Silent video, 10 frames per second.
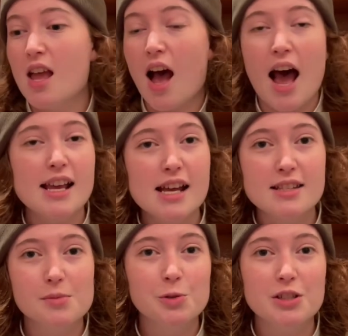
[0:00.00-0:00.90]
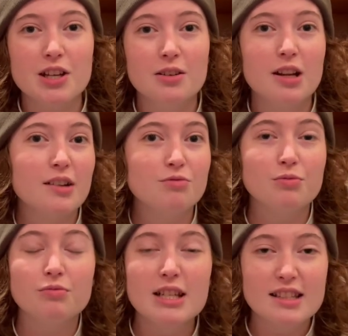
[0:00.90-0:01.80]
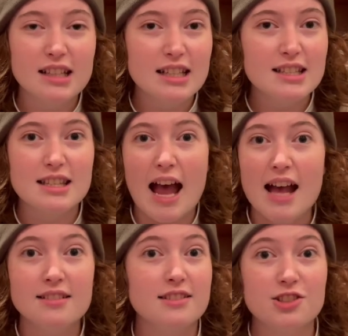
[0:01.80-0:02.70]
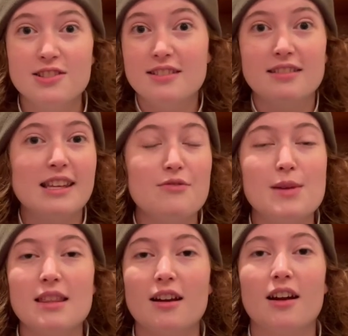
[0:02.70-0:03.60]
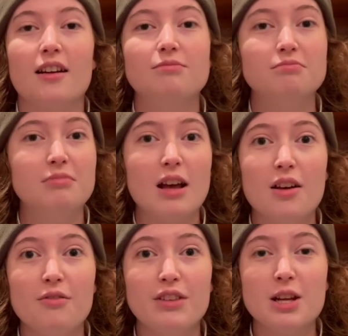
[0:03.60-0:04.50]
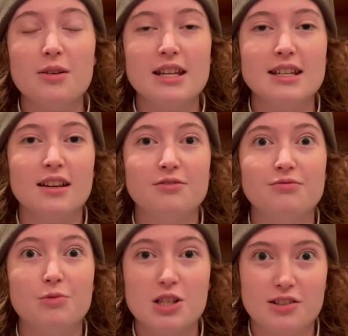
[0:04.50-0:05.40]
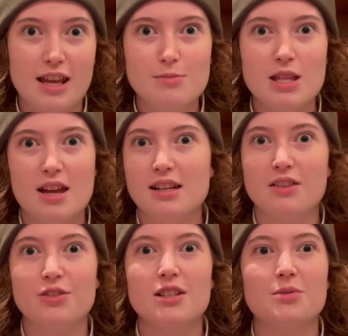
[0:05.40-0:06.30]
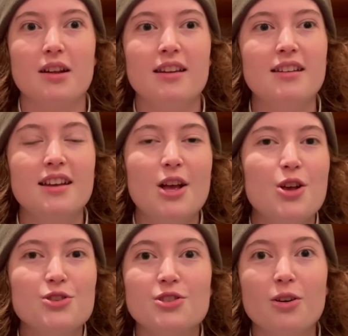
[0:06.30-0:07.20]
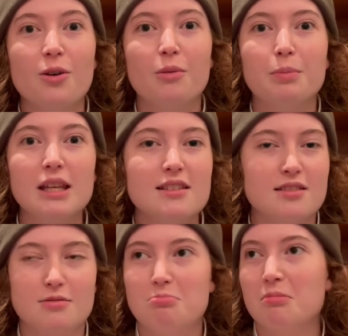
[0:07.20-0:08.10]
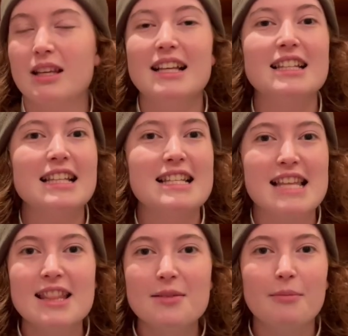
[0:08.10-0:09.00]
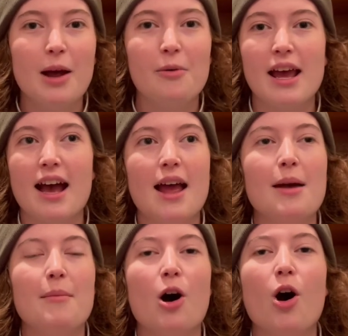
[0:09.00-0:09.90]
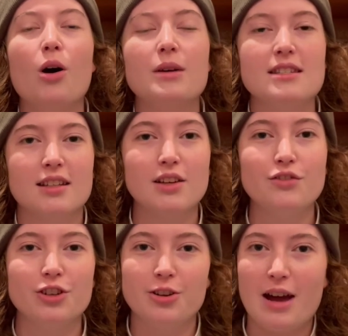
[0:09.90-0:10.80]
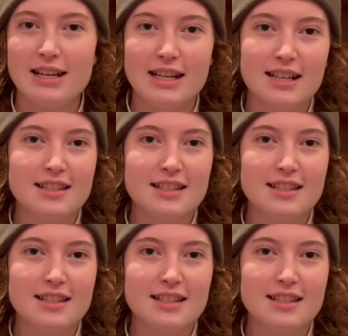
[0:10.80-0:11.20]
I had someone reach out recently and just give me their video idea, which gave me the idea for this one. So please, send them my way. I am always looking for new ideas.